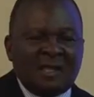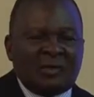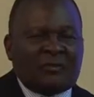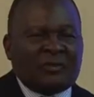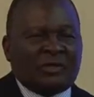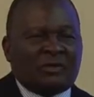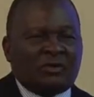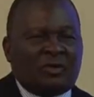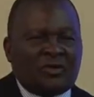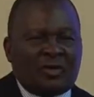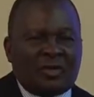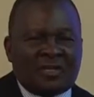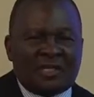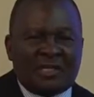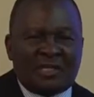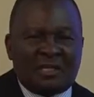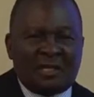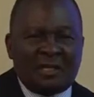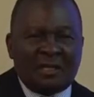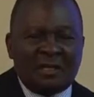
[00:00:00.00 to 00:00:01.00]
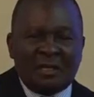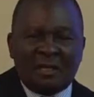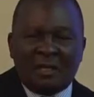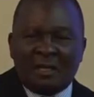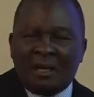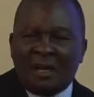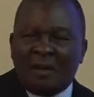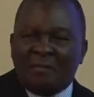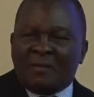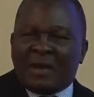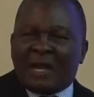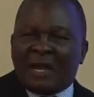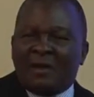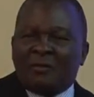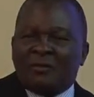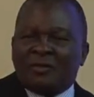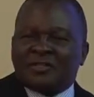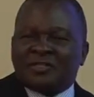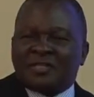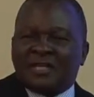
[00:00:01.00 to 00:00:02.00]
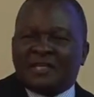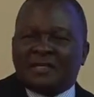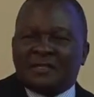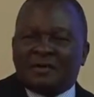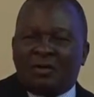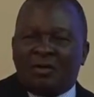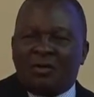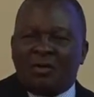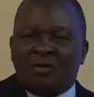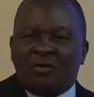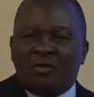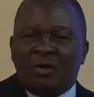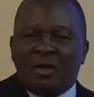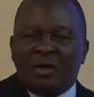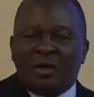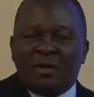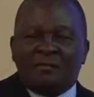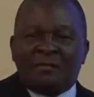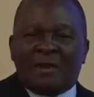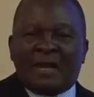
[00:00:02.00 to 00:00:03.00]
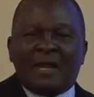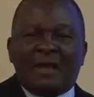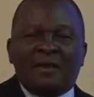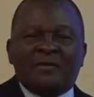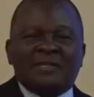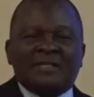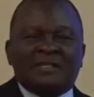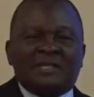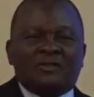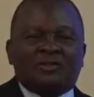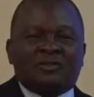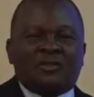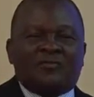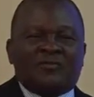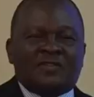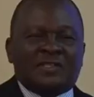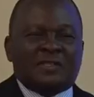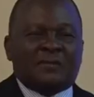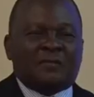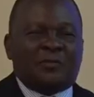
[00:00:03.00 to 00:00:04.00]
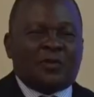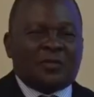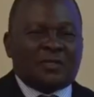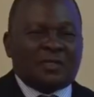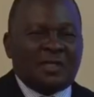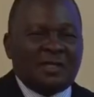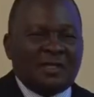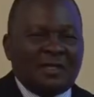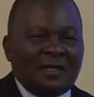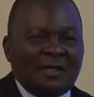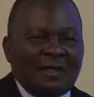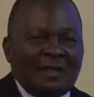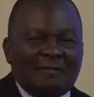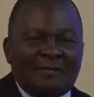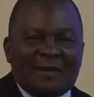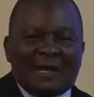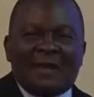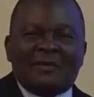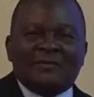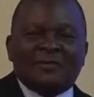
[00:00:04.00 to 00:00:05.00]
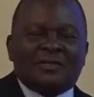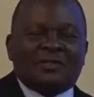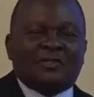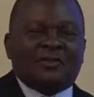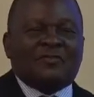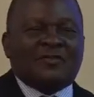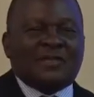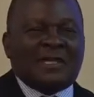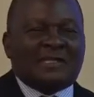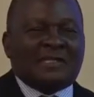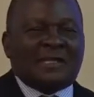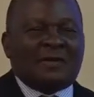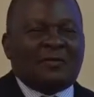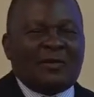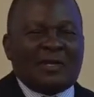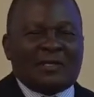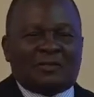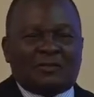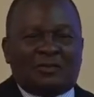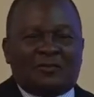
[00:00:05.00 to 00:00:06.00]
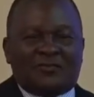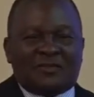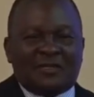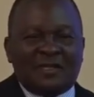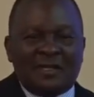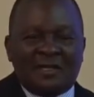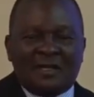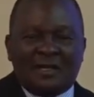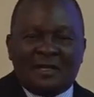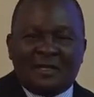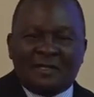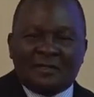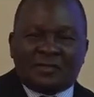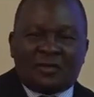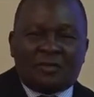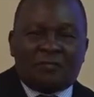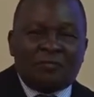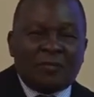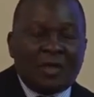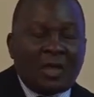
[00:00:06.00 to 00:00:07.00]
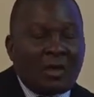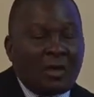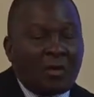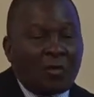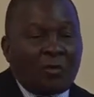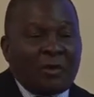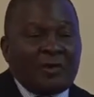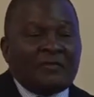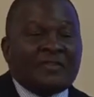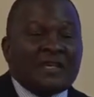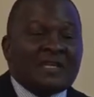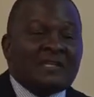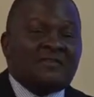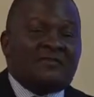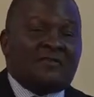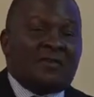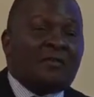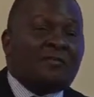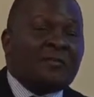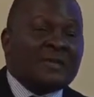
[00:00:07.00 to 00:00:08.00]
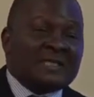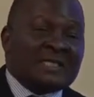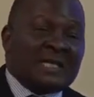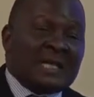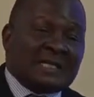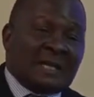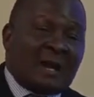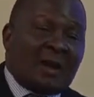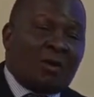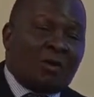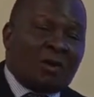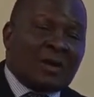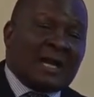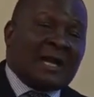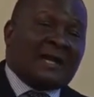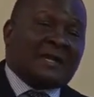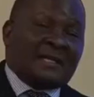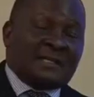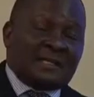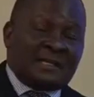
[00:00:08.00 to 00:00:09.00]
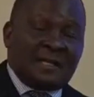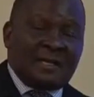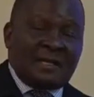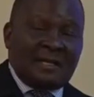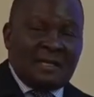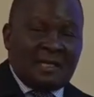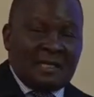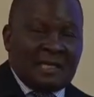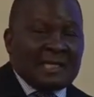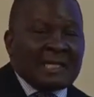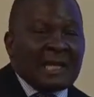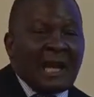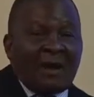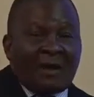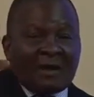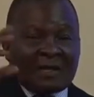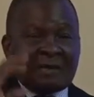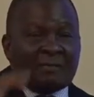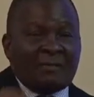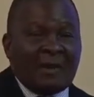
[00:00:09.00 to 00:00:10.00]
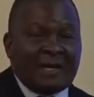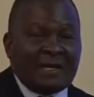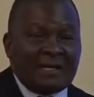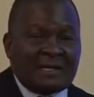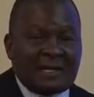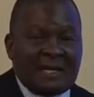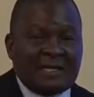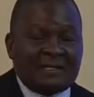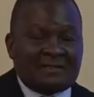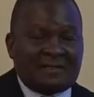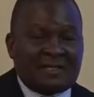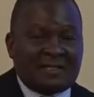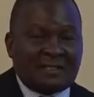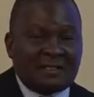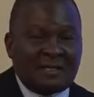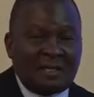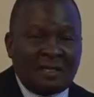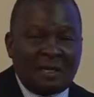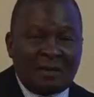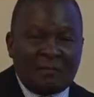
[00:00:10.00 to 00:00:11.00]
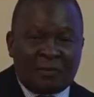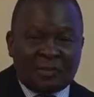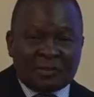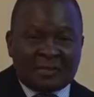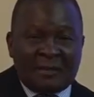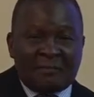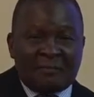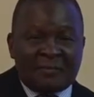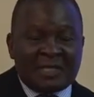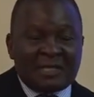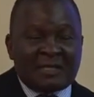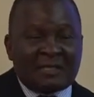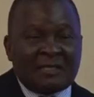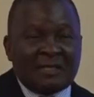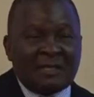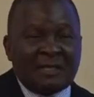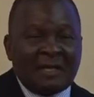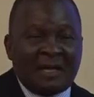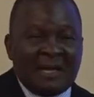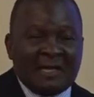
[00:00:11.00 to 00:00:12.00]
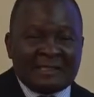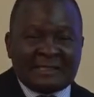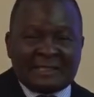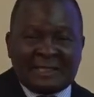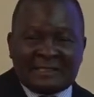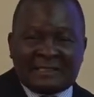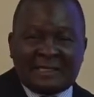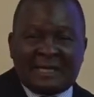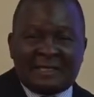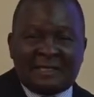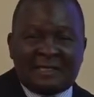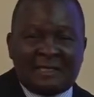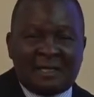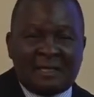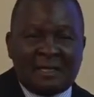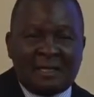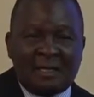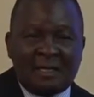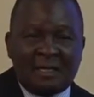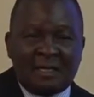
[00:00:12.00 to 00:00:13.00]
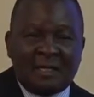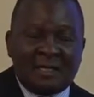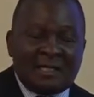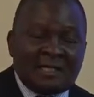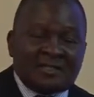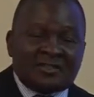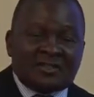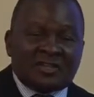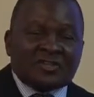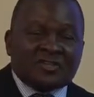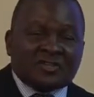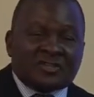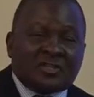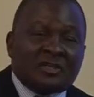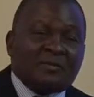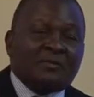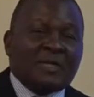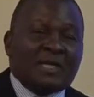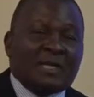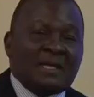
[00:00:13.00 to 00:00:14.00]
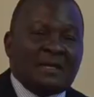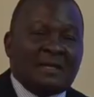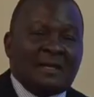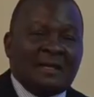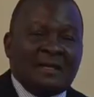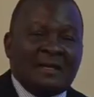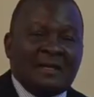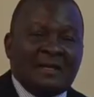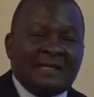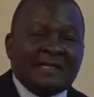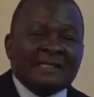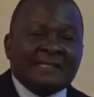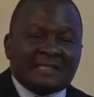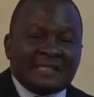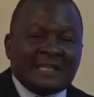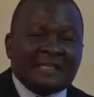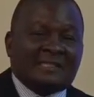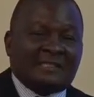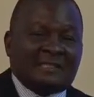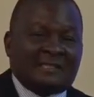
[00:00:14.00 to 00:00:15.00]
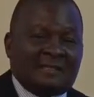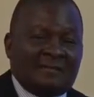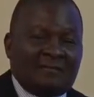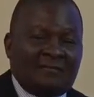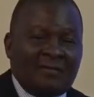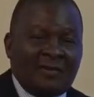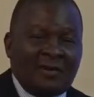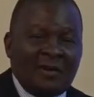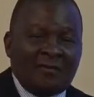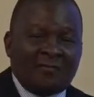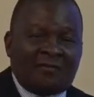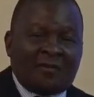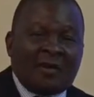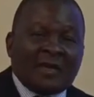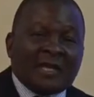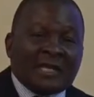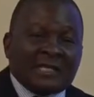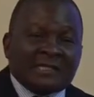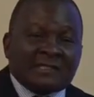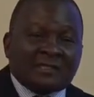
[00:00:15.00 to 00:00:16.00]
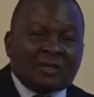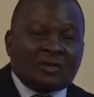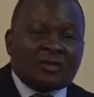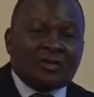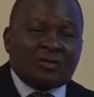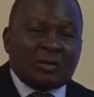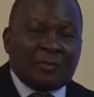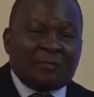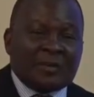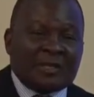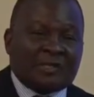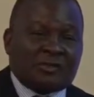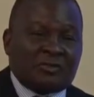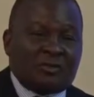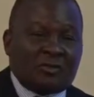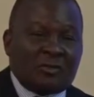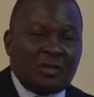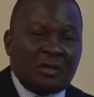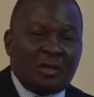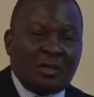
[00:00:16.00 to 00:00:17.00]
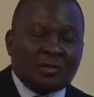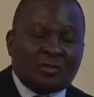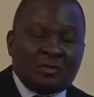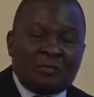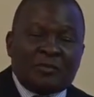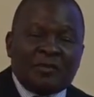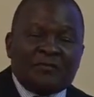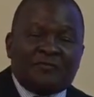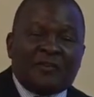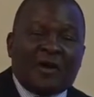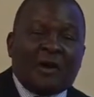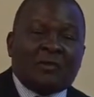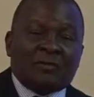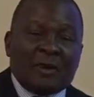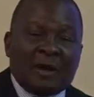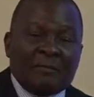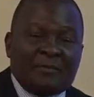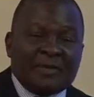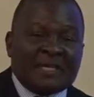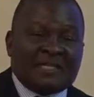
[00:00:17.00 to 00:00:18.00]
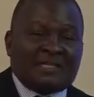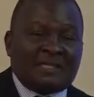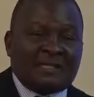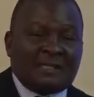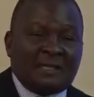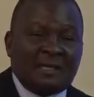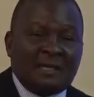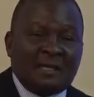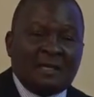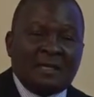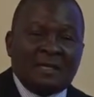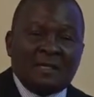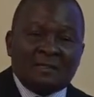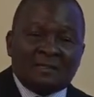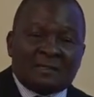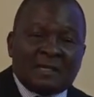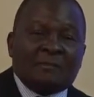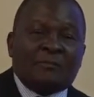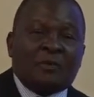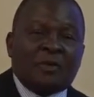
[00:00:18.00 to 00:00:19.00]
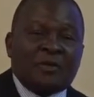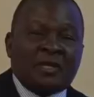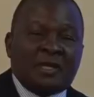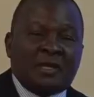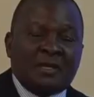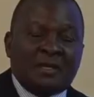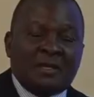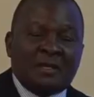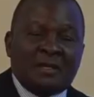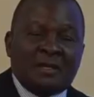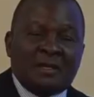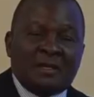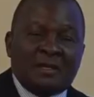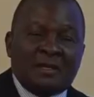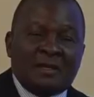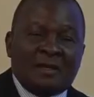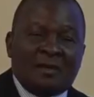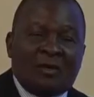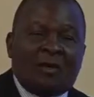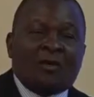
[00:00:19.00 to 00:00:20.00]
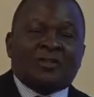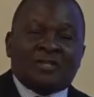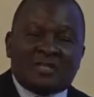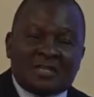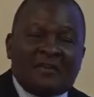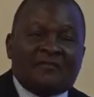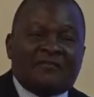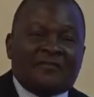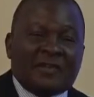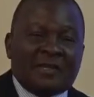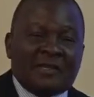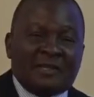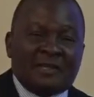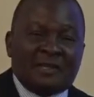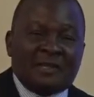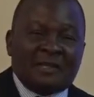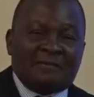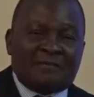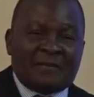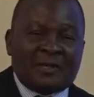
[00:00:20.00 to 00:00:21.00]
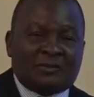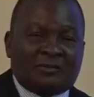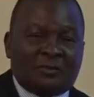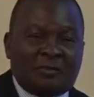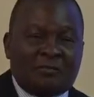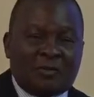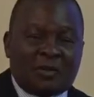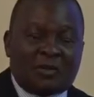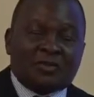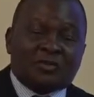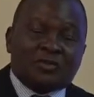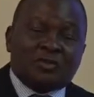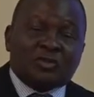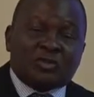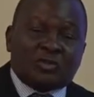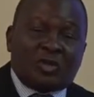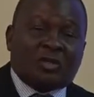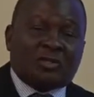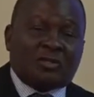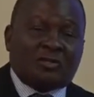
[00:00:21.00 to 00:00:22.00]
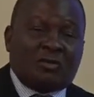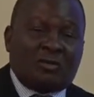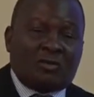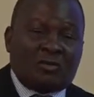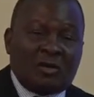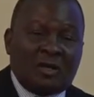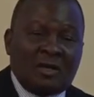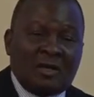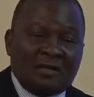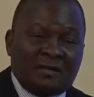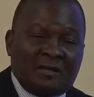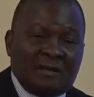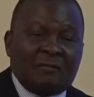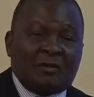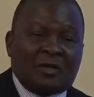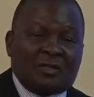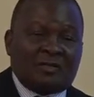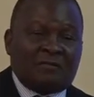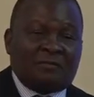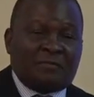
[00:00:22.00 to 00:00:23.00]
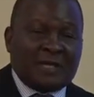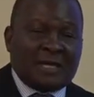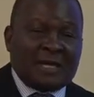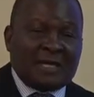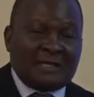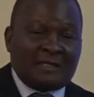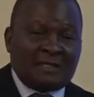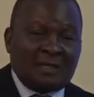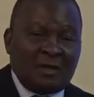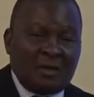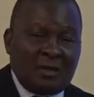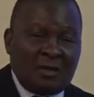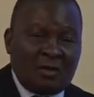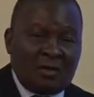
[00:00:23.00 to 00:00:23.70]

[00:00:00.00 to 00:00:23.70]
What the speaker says: Equatorial Guinea, Malawi was cited. Oh, Malawi is the soft spot. Malawi is the soft. I said, what soft? So, with the developments that are occurring in our neighboring countries, Mozambique and Tanzania, it is extremely insensitive for any security person to be found abetting somebody or trafficking in person, because you don't know the motive behind